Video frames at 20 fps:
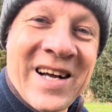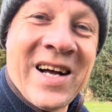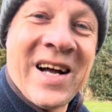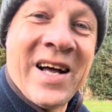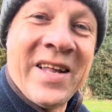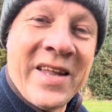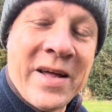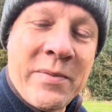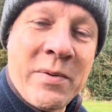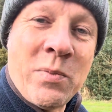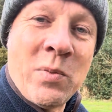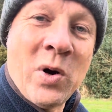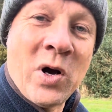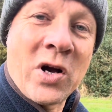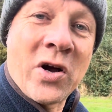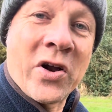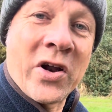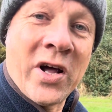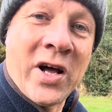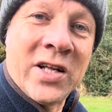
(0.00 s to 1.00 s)
And then we'll work
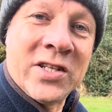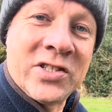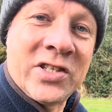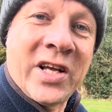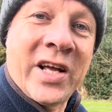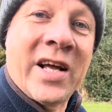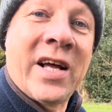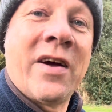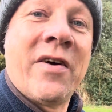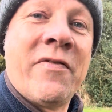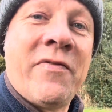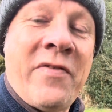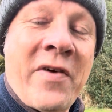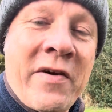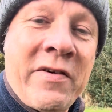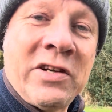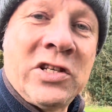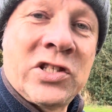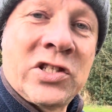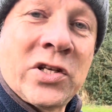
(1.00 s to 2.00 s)
on hunting
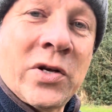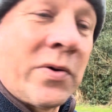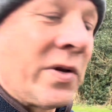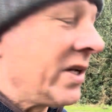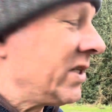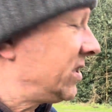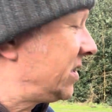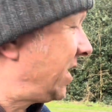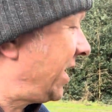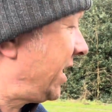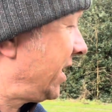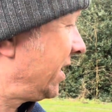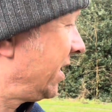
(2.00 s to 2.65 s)
very soon indeed.